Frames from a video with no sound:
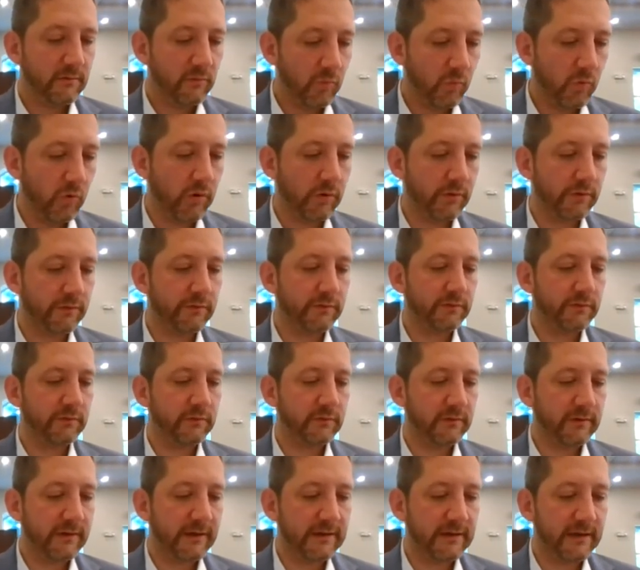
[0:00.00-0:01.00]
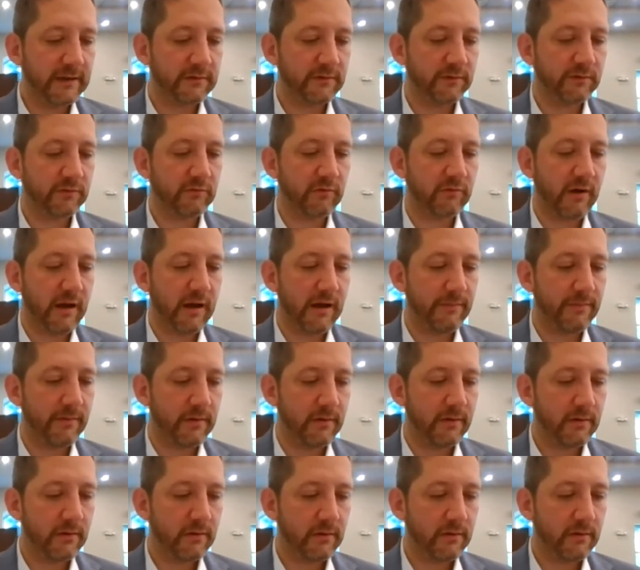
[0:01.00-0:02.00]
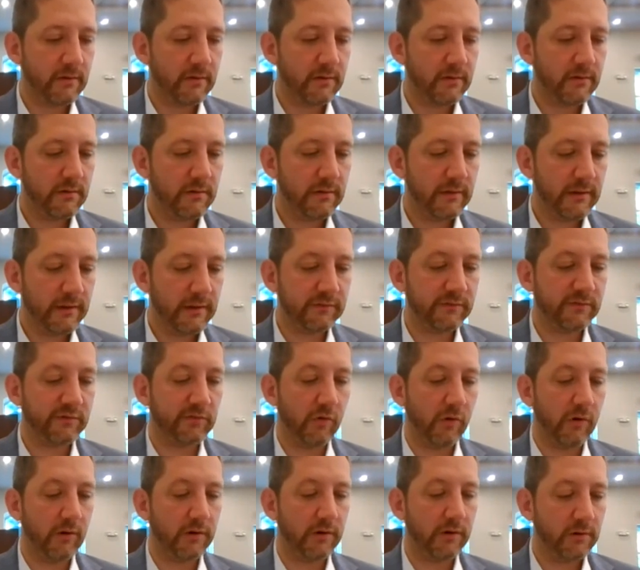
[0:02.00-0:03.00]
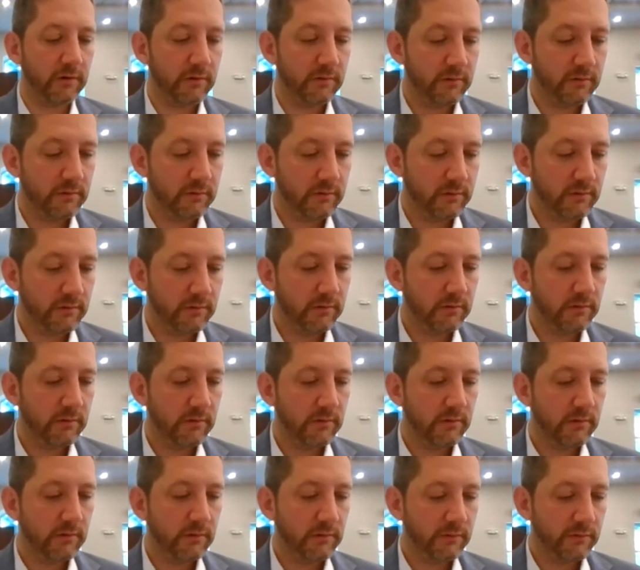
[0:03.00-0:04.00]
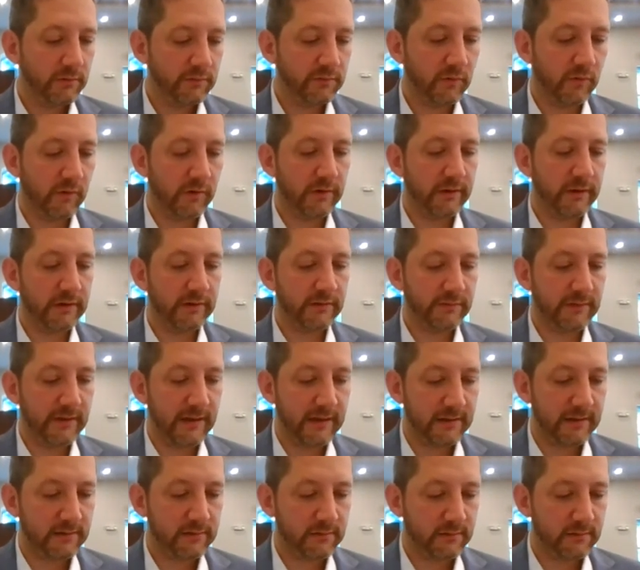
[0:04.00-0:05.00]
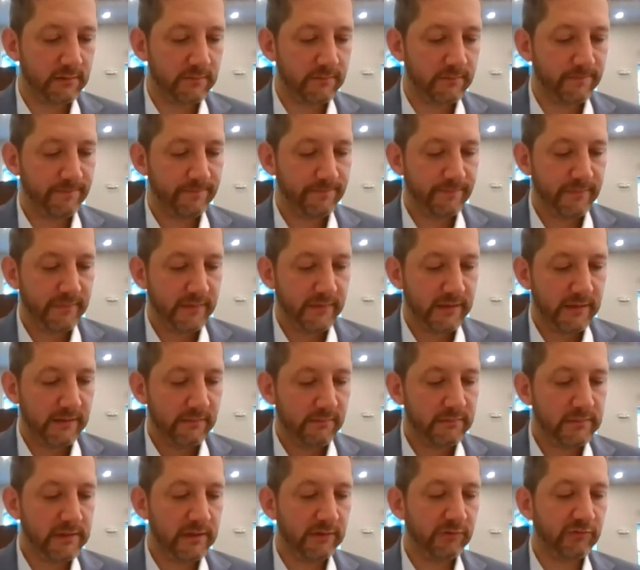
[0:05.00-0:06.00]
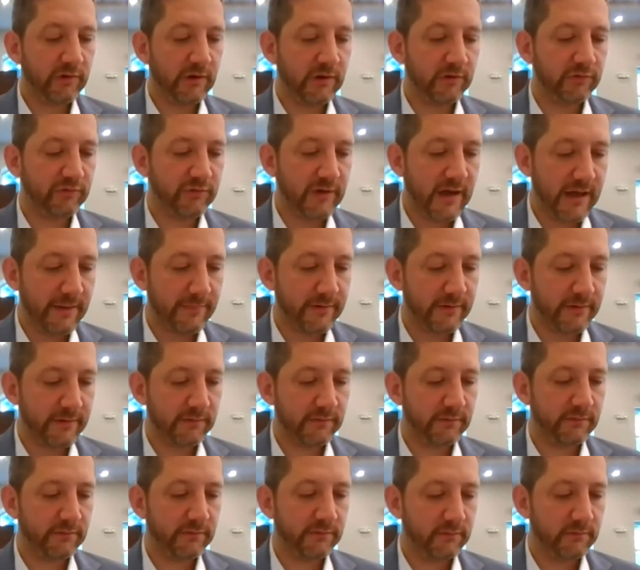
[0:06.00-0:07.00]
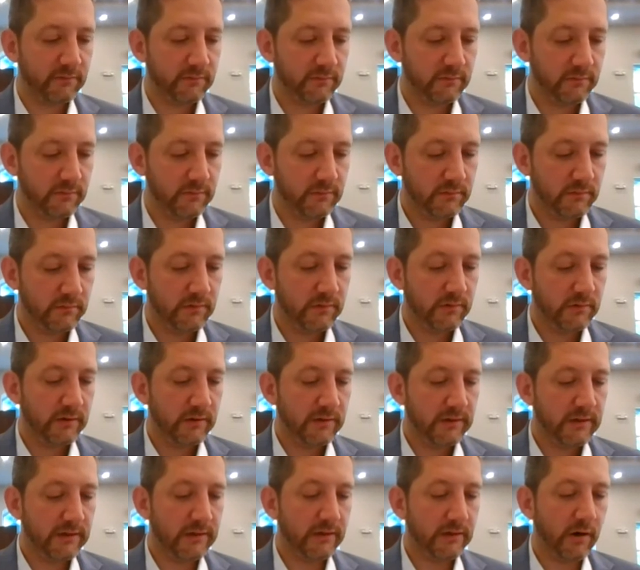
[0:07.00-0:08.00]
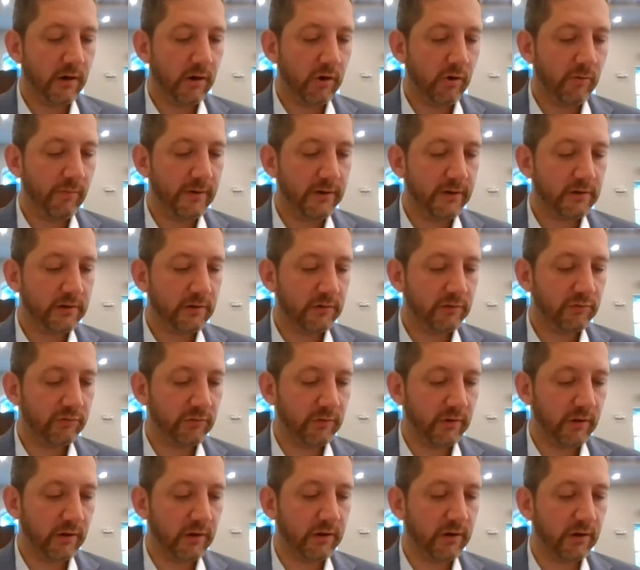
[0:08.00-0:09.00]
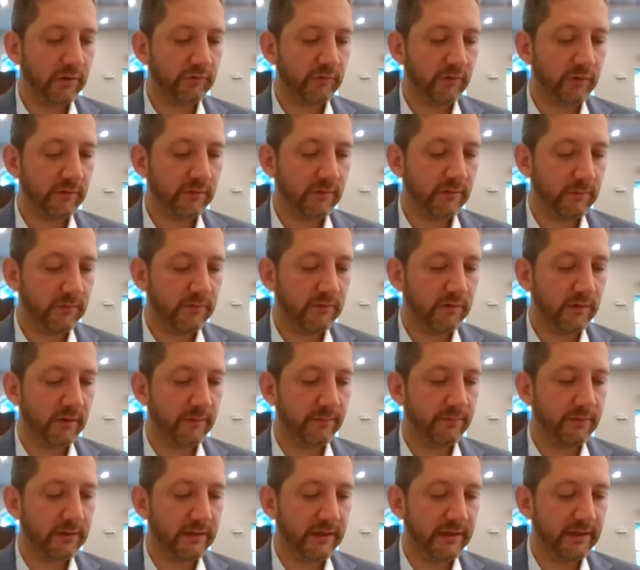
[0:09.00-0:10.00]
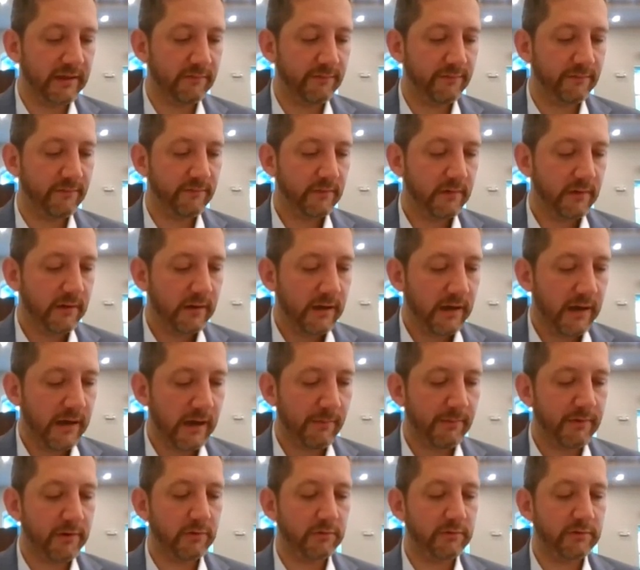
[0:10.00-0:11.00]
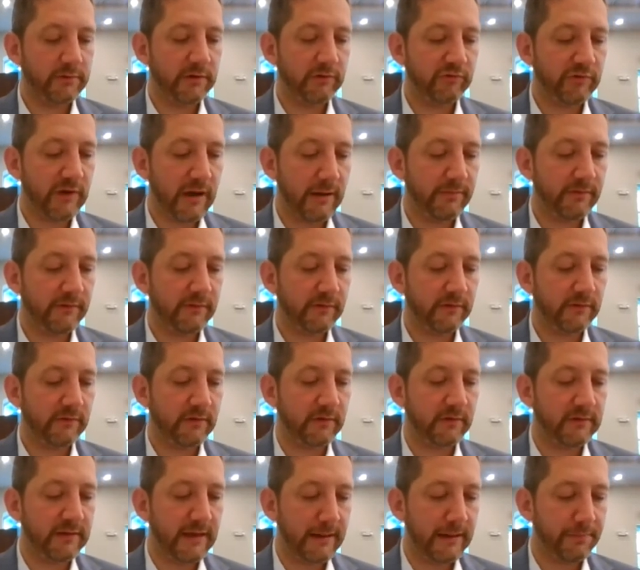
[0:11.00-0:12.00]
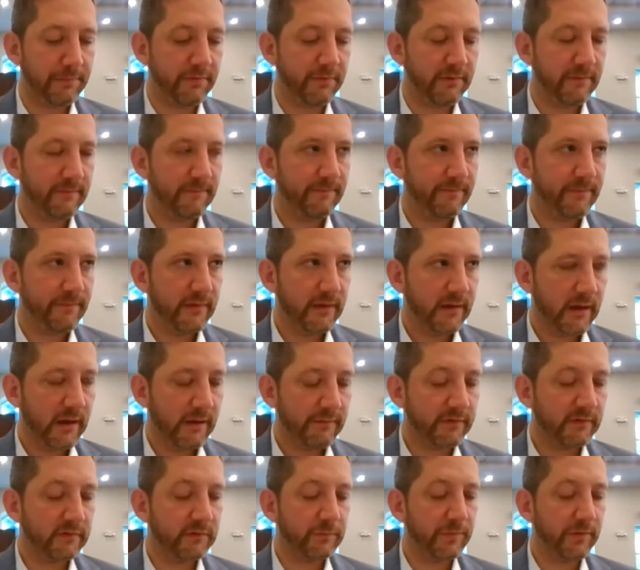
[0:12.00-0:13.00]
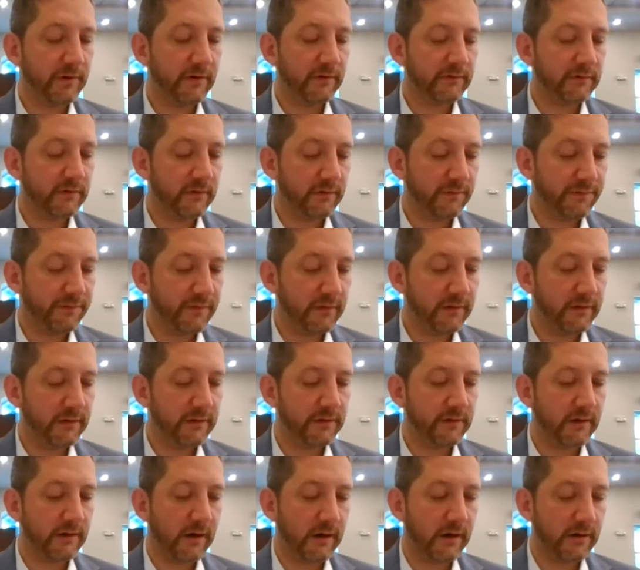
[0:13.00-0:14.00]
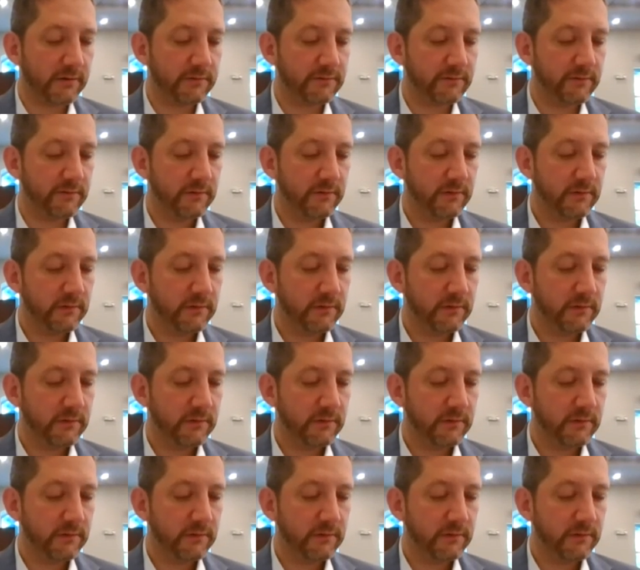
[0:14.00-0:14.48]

Words cannot describe its song. Song is that. Nesha Shabbos, he ha'omek shel hargashas mitzayim belev ha'miyehudi. Shabbos is the depth of experiencing a feeling in the heart